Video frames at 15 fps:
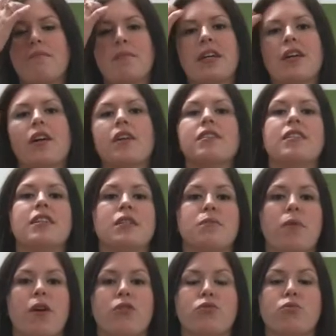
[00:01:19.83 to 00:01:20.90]
because these
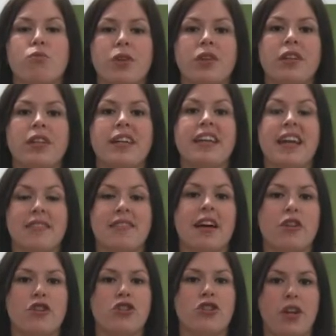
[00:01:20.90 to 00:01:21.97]
bras really get
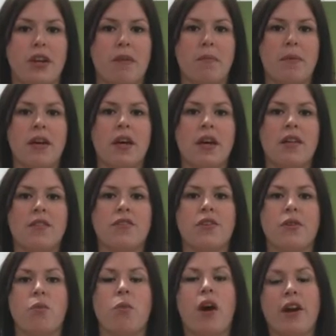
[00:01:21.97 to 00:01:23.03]
that shape.
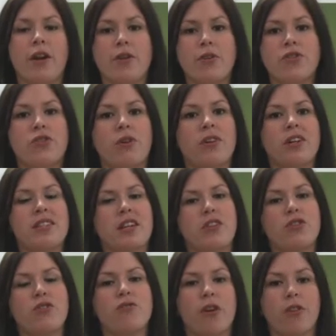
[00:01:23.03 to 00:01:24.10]
The wires don't extend
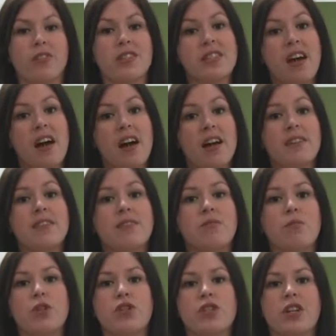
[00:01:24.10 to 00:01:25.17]
too far on the side,
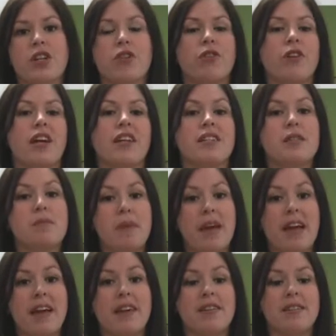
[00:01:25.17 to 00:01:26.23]
which can create
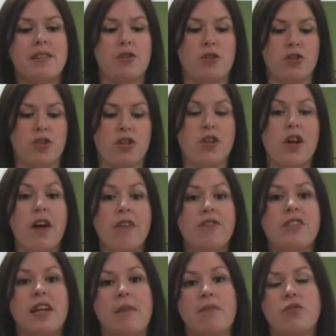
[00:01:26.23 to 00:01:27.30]
space. There's enough
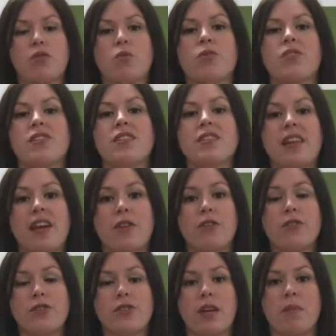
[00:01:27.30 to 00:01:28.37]
depth towards the center
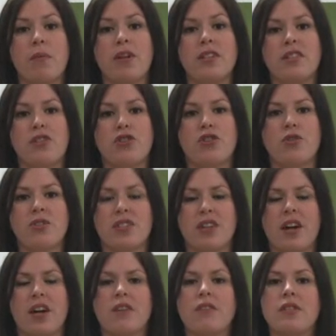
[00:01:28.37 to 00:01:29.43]
so that breast tissue isn't
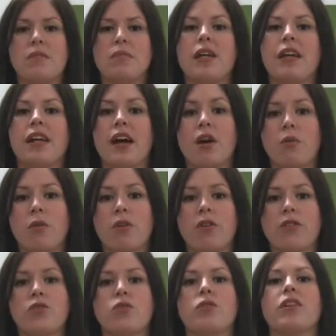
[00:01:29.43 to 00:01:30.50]
kind of splayed
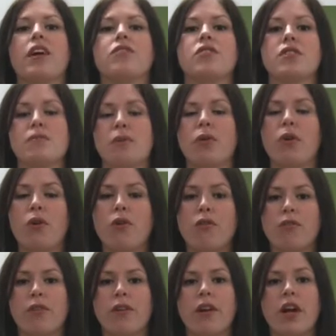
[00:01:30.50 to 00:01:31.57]
outwards or allowed to spill
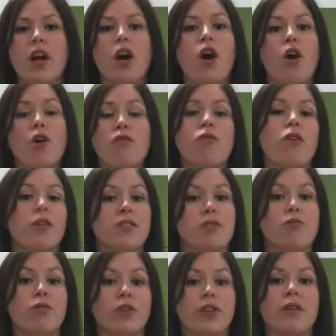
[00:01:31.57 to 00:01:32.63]
over. Overall, it's
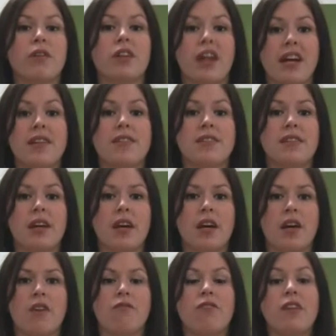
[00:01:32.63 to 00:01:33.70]
a really nice
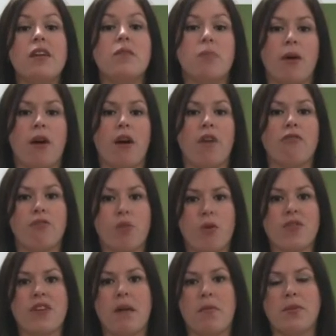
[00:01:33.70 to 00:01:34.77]
fitted bra for
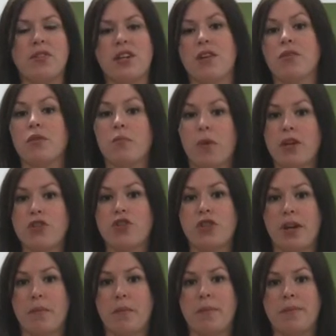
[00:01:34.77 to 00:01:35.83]
that particular breast
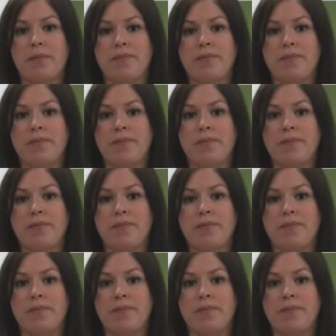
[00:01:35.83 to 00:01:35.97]
shape.